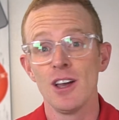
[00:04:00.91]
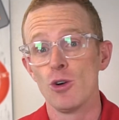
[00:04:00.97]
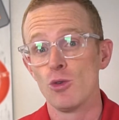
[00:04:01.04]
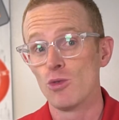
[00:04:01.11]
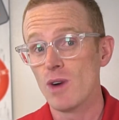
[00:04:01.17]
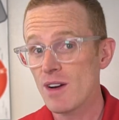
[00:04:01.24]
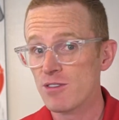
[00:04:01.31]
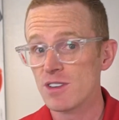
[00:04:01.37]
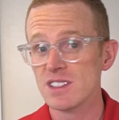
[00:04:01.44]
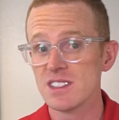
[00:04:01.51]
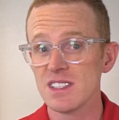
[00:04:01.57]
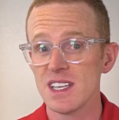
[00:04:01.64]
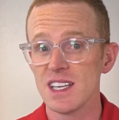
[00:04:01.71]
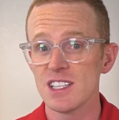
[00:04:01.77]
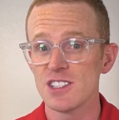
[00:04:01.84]

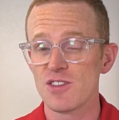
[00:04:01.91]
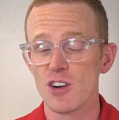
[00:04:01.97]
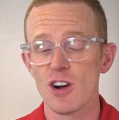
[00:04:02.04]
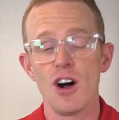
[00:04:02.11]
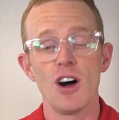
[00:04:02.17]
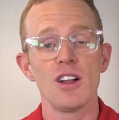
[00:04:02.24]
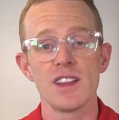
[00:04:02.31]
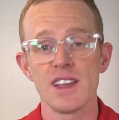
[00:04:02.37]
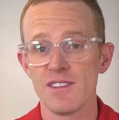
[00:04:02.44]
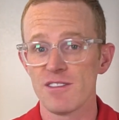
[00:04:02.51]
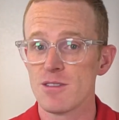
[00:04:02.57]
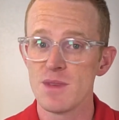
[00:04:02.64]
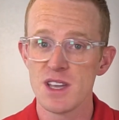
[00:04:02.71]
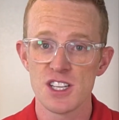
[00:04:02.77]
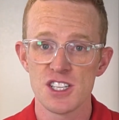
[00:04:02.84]
Reference links for all the
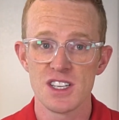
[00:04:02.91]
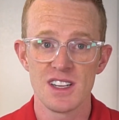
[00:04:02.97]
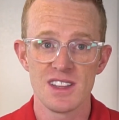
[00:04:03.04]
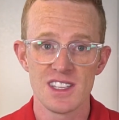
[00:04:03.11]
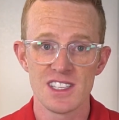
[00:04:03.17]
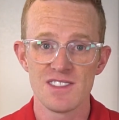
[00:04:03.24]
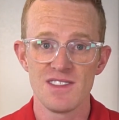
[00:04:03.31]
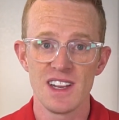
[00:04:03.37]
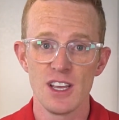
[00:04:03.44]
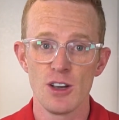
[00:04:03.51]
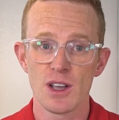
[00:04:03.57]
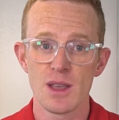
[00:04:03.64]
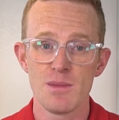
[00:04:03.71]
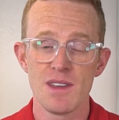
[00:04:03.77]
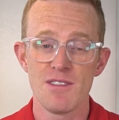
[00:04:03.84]
information in this
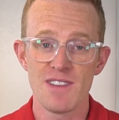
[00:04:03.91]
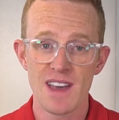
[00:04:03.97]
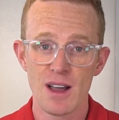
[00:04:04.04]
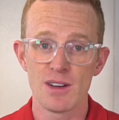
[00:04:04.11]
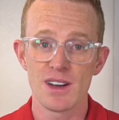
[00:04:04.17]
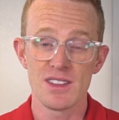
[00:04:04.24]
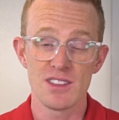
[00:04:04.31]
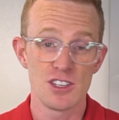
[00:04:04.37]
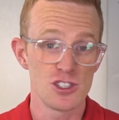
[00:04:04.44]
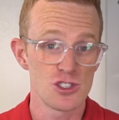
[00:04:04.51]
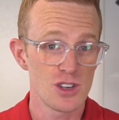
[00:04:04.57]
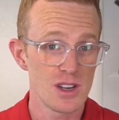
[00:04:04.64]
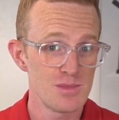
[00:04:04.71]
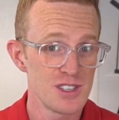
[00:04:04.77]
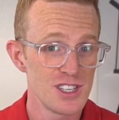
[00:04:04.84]
video can be found in the
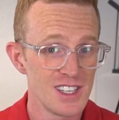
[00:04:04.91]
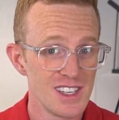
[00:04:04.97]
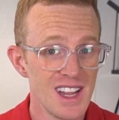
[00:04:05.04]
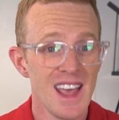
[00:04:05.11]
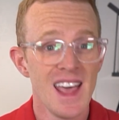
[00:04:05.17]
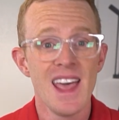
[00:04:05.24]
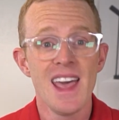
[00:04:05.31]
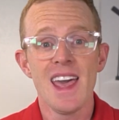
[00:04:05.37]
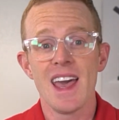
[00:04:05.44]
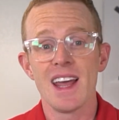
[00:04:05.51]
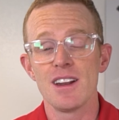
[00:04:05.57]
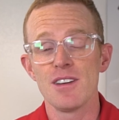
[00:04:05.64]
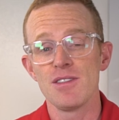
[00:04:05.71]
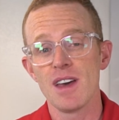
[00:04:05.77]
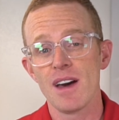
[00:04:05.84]
description,
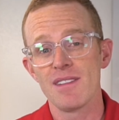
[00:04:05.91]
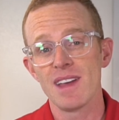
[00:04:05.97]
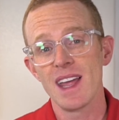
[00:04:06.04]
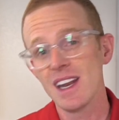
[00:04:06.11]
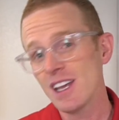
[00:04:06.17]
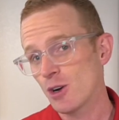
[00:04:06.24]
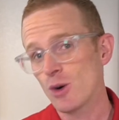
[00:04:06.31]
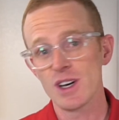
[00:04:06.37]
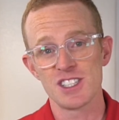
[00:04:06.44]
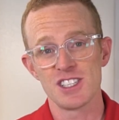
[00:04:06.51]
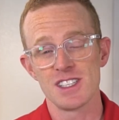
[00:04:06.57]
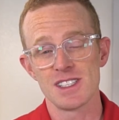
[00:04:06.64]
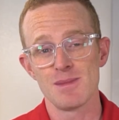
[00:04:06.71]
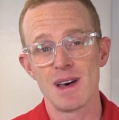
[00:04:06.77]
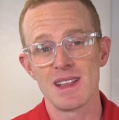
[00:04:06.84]
and if you have any
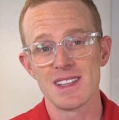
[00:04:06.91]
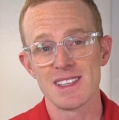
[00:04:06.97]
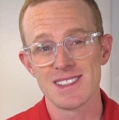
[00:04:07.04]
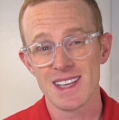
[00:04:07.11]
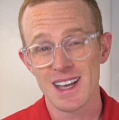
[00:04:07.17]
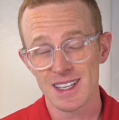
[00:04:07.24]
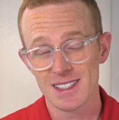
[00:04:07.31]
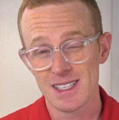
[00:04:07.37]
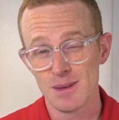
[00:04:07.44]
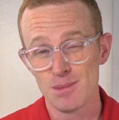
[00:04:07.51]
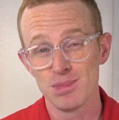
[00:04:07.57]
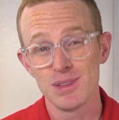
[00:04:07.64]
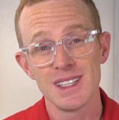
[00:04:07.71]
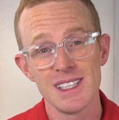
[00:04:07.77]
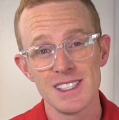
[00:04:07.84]
questions about this tech
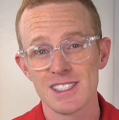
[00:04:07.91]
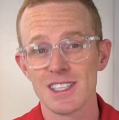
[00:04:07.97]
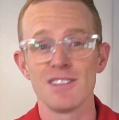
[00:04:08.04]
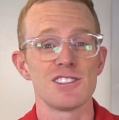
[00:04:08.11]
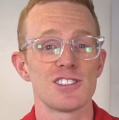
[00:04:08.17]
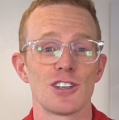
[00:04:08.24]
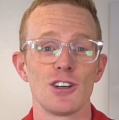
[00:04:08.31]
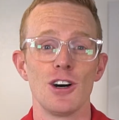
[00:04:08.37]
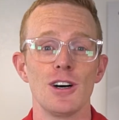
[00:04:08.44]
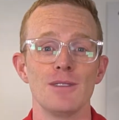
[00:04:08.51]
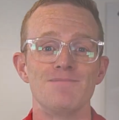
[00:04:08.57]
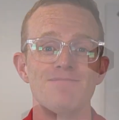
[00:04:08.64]
tip, please give us a call.